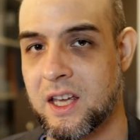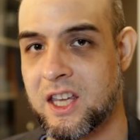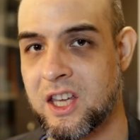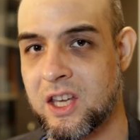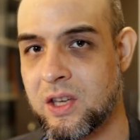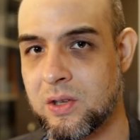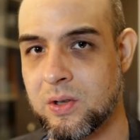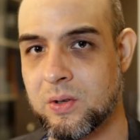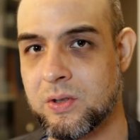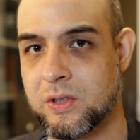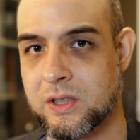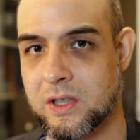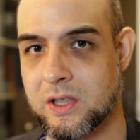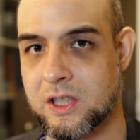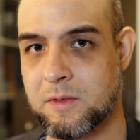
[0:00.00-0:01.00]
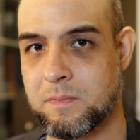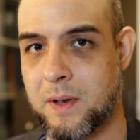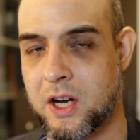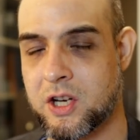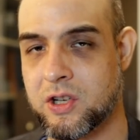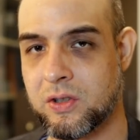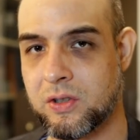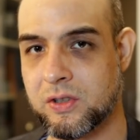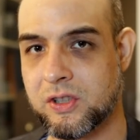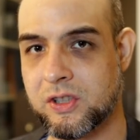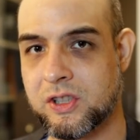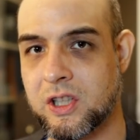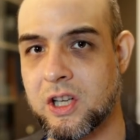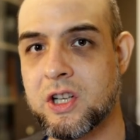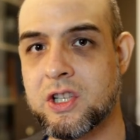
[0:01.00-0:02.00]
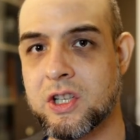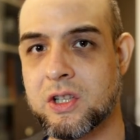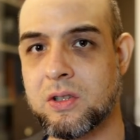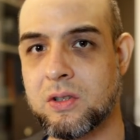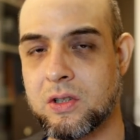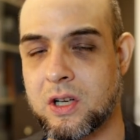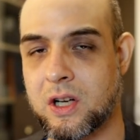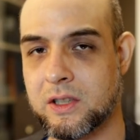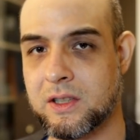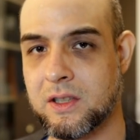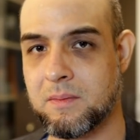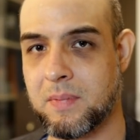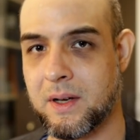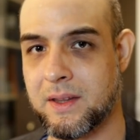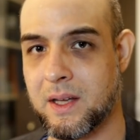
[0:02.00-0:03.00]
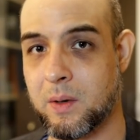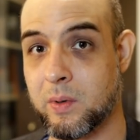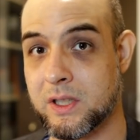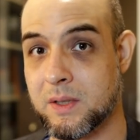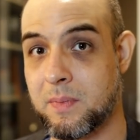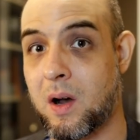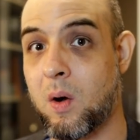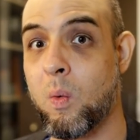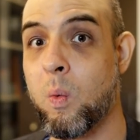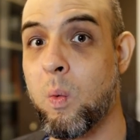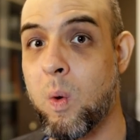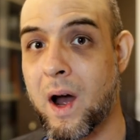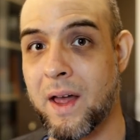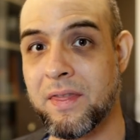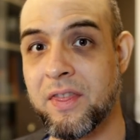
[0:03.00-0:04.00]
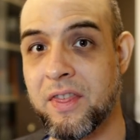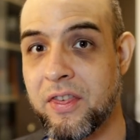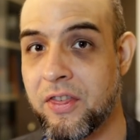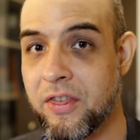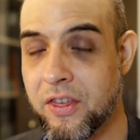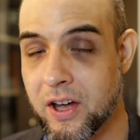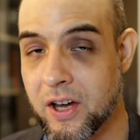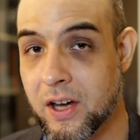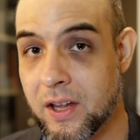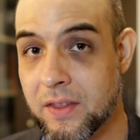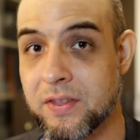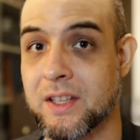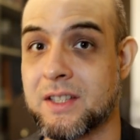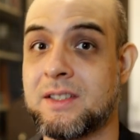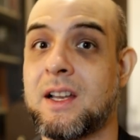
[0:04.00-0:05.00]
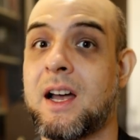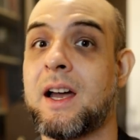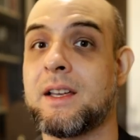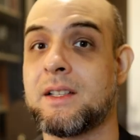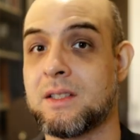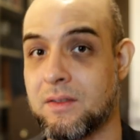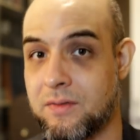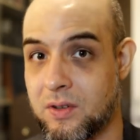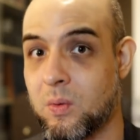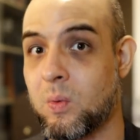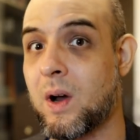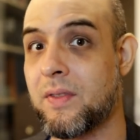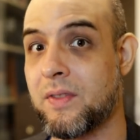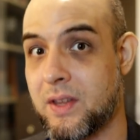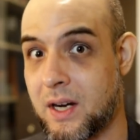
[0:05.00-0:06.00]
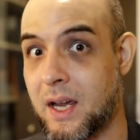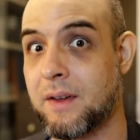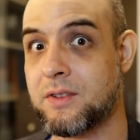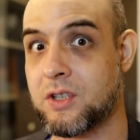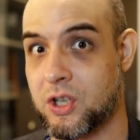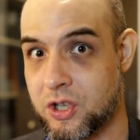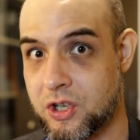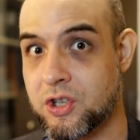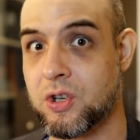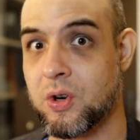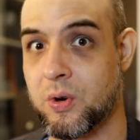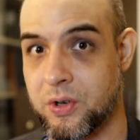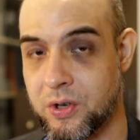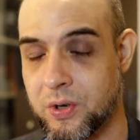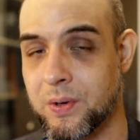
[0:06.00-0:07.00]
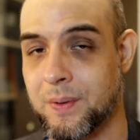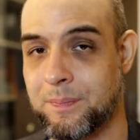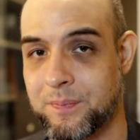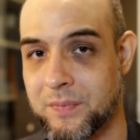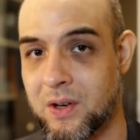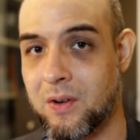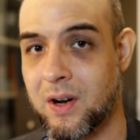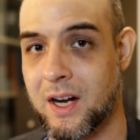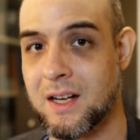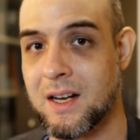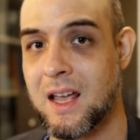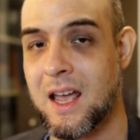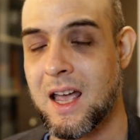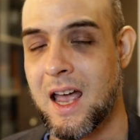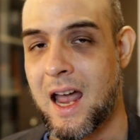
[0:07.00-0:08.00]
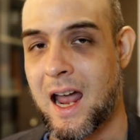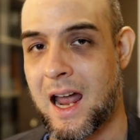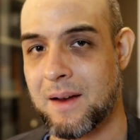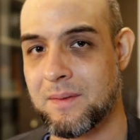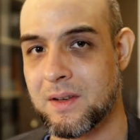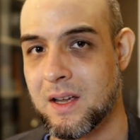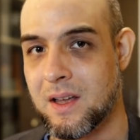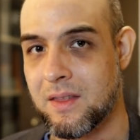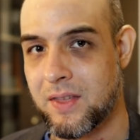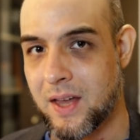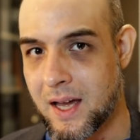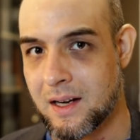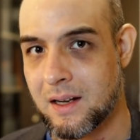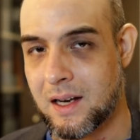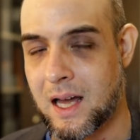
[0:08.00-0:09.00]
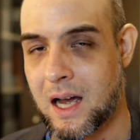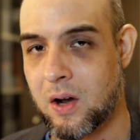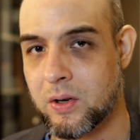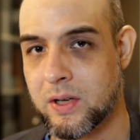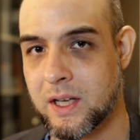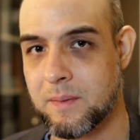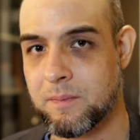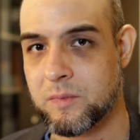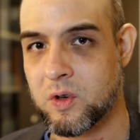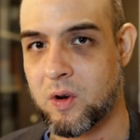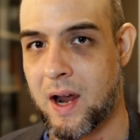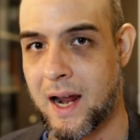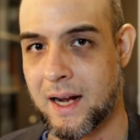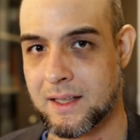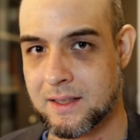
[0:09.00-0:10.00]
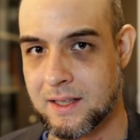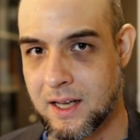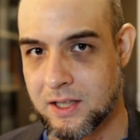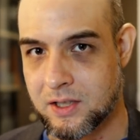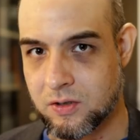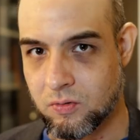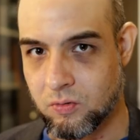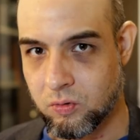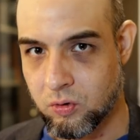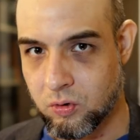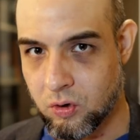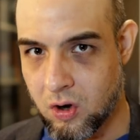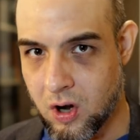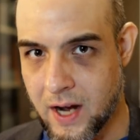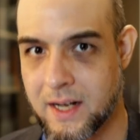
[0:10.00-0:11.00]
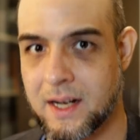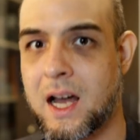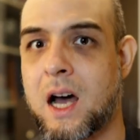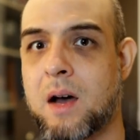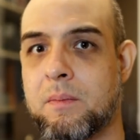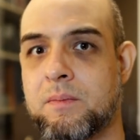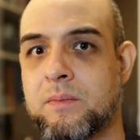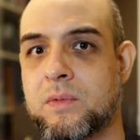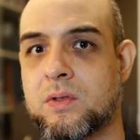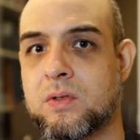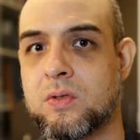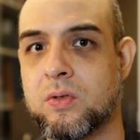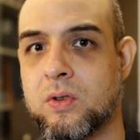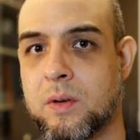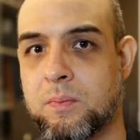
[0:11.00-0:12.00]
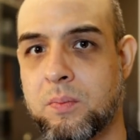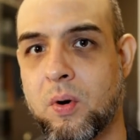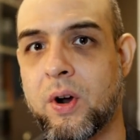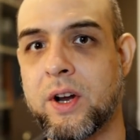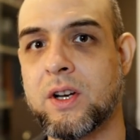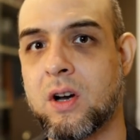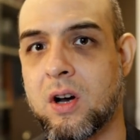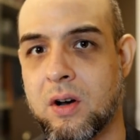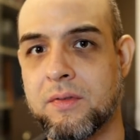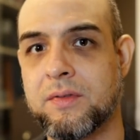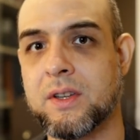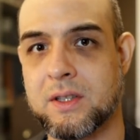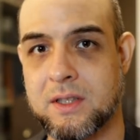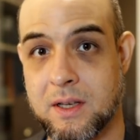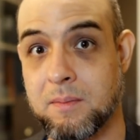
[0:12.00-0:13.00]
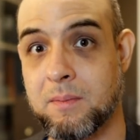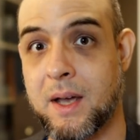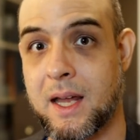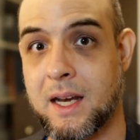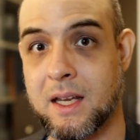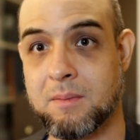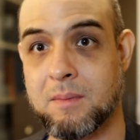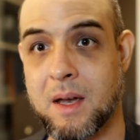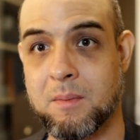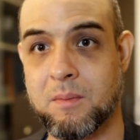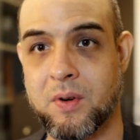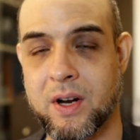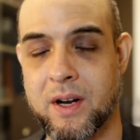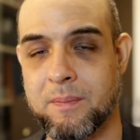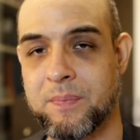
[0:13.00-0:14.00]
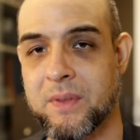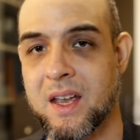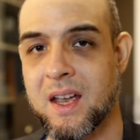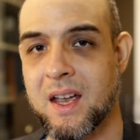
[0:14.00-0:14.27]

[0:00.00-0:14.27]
he used a special surgical cotton bud that was about 1/3 the size of the one that I've just shown you, all right? And that allowed him to access right up to the point of the tympanic membrane.